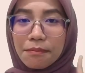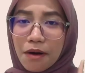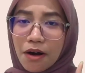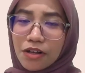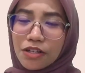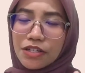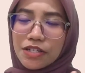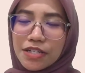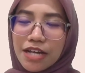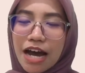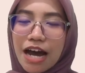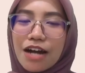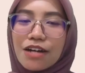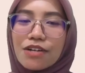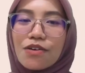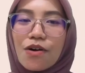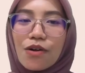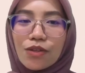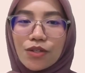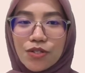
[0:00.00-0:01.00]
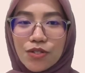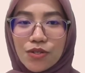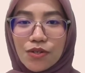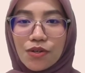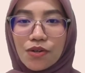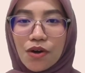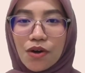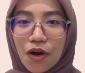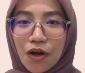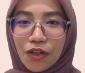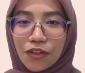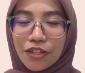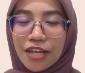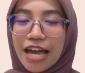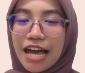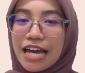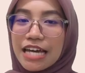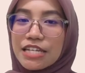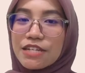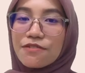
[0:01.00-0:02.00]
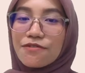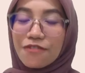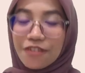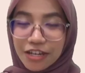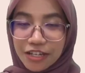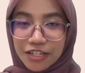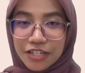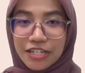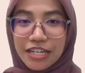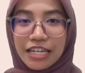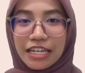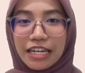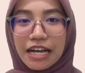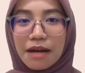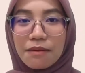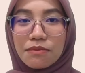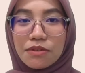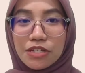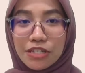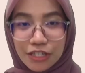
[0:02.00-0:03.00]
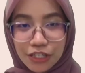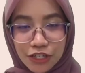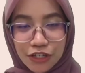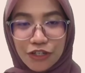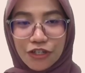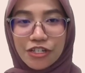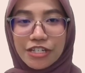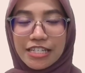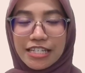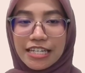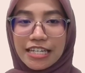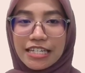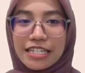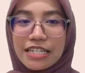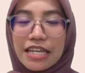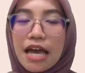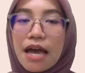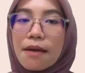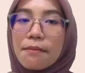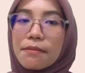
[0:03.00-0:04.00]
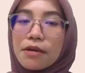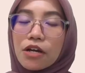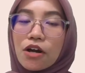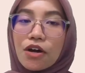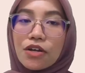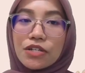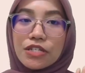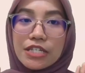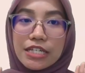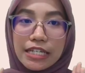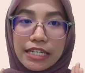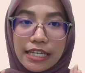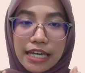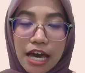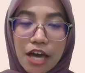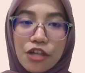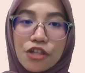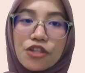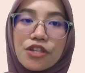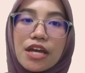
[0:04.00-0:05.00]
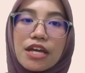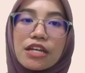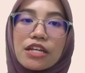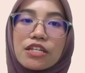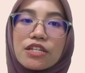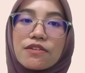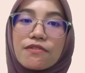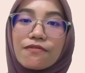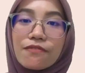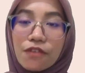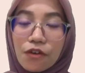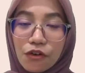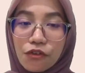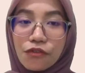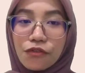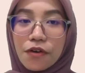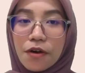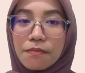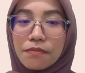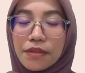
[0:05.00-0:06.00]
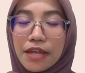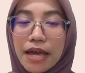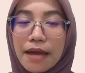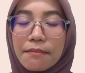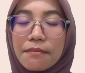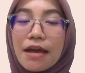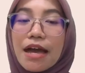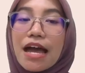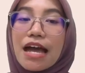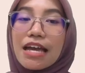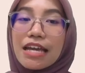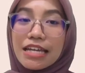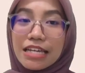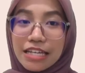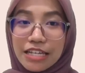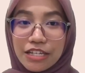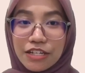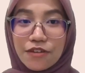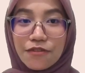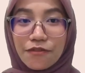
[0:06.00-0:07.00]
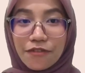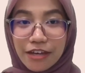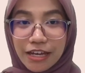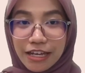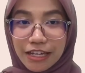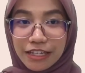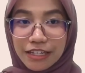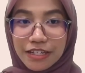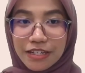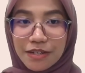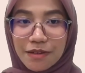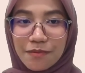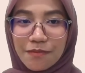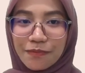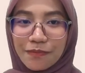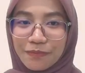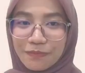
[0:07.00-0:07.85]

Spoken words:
Bonds are also called as fixed income securities because the cash that is flow from them is fixed.